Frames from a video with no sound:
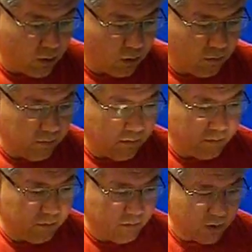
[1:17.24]
so
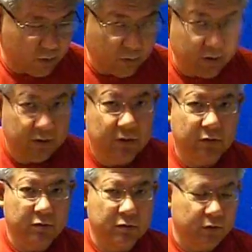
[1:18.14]
just wanted to
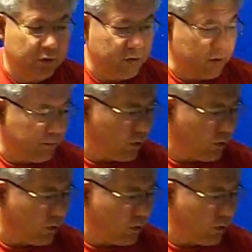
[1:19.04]
introduce you to the